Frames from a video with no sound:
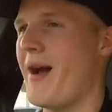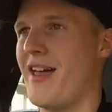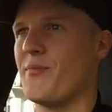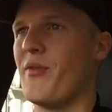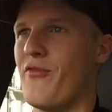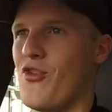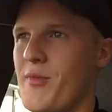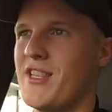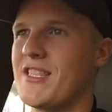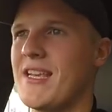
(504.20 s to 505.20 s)
about the
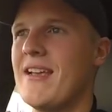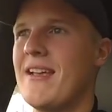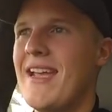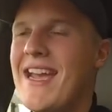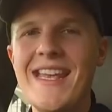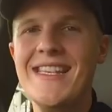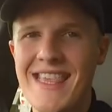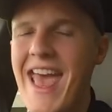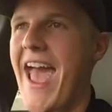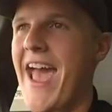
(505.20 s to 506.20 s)
performance. It
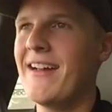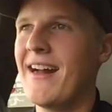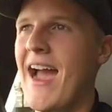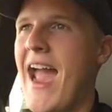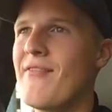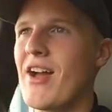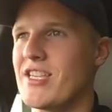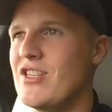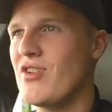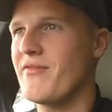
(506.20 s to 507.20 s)
is there. I have
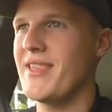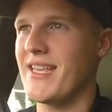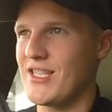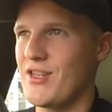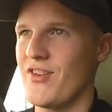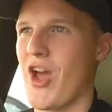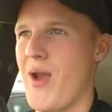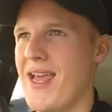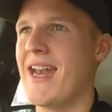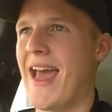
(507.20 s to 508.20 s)
actually driven this sort of, you know,
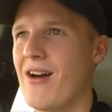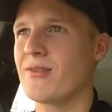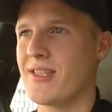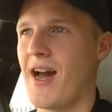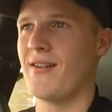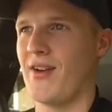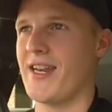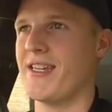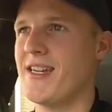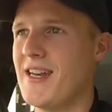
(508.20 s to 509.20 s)
in and outside of
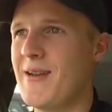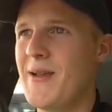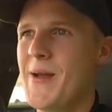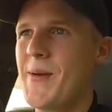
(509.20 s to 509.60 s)
London, and